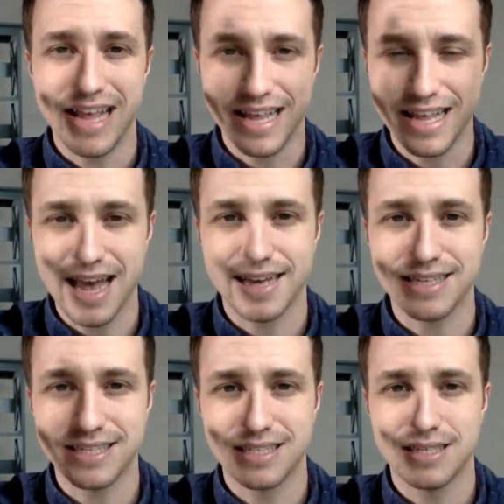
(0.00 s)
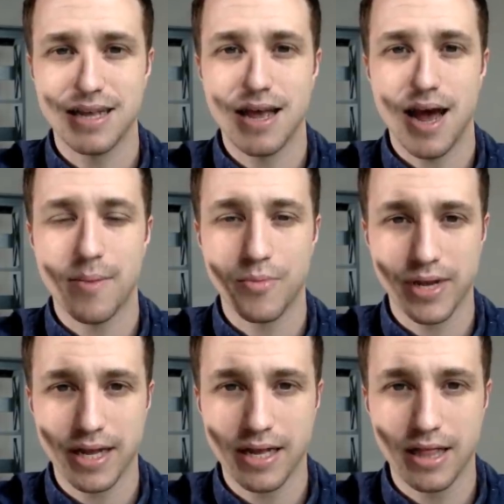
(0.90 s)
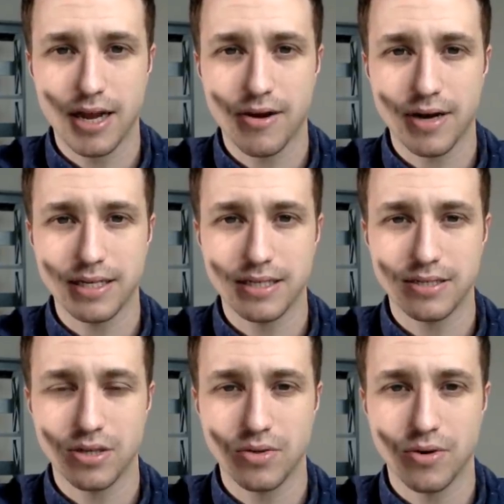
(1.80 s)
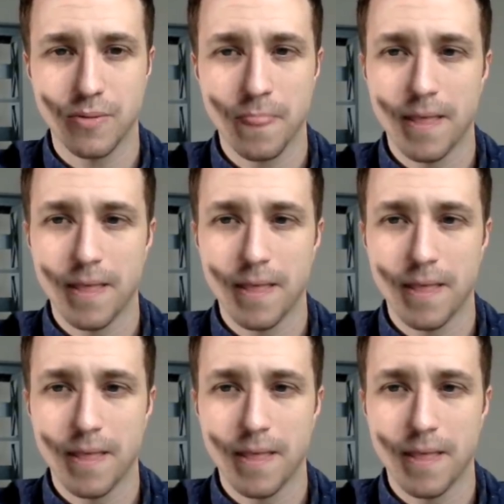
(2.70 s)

yes. I'm bringing clarity, says the Lord.